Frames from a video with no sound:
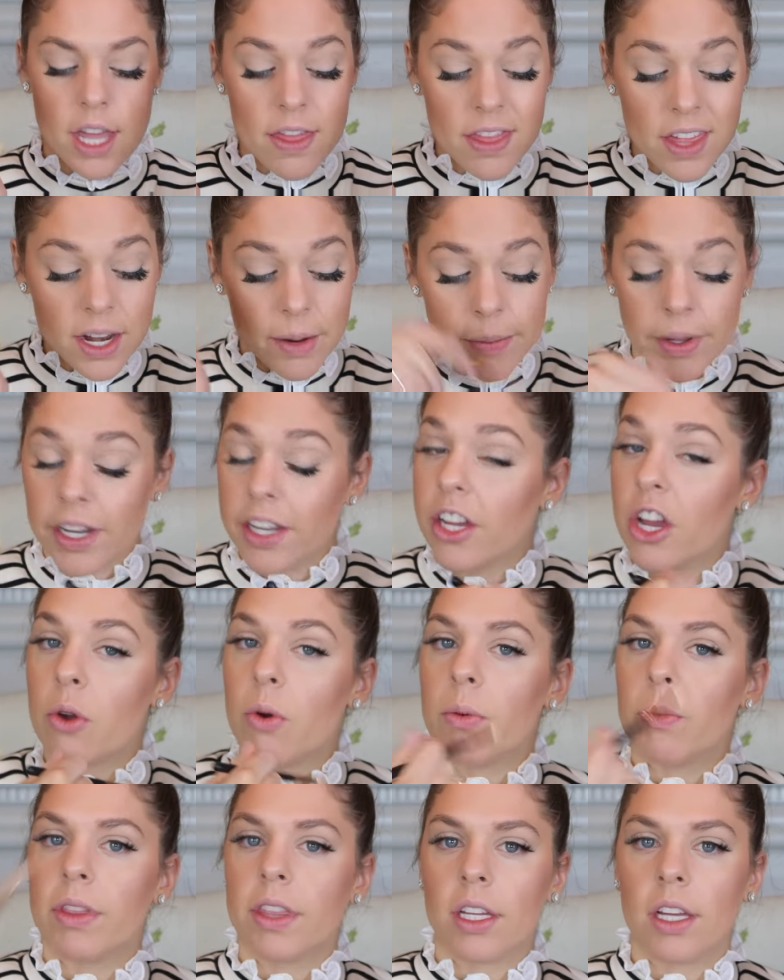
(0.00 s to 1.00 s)
and then I'm going to go
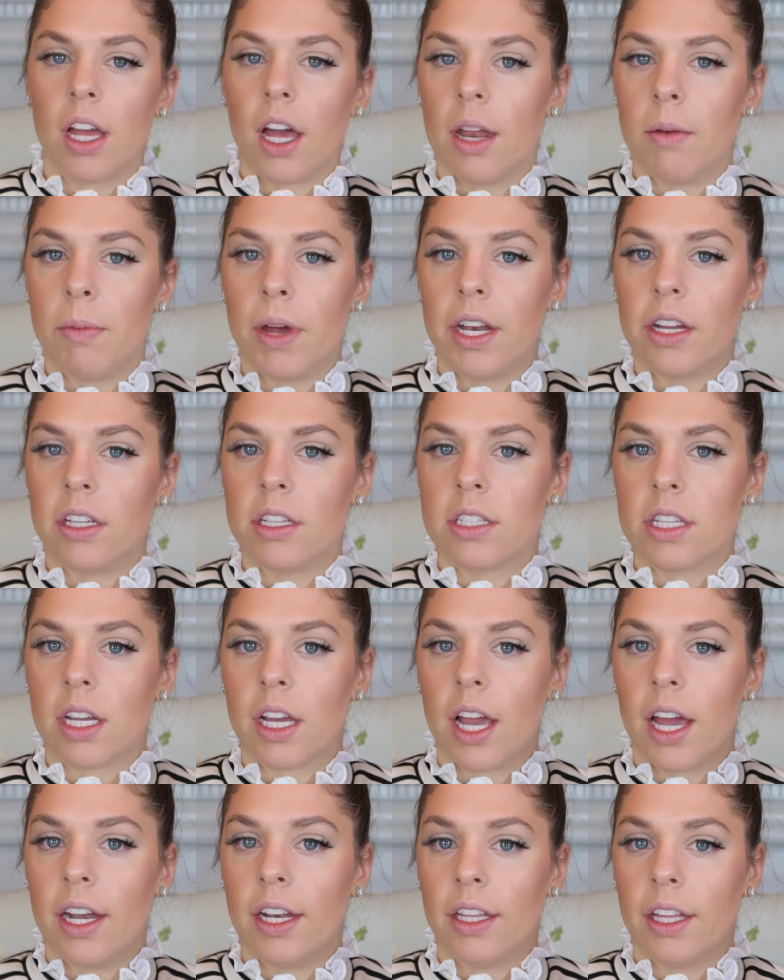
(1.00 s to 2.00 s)
in with the gunmetals and
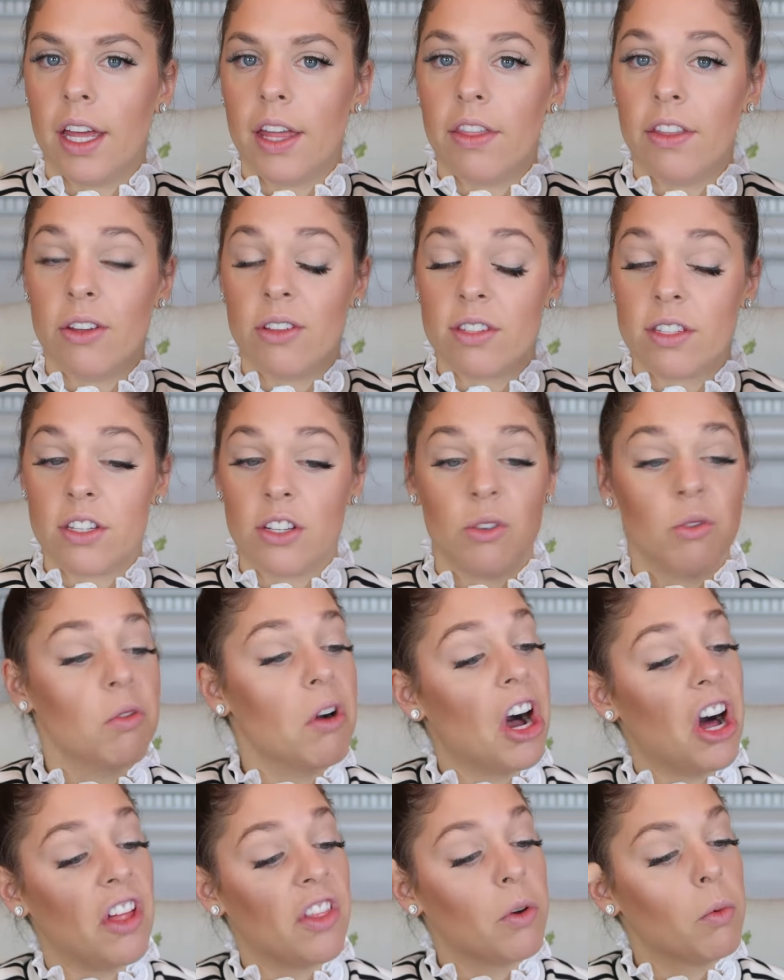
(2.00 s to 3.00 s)
kind of let those do
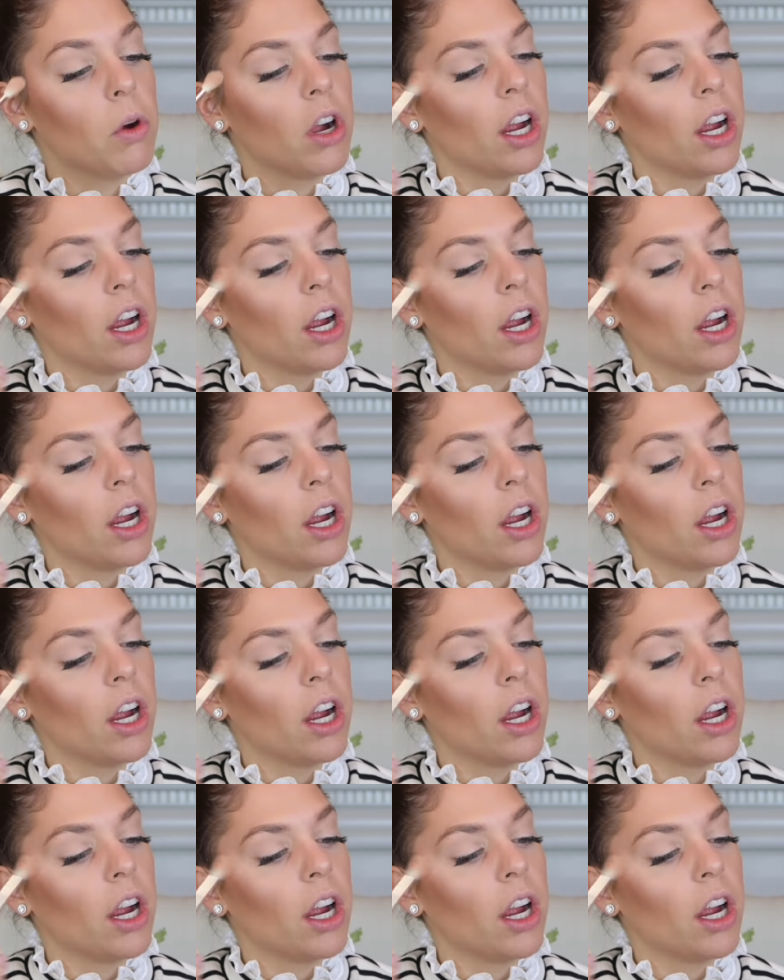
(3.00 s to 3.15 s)
all the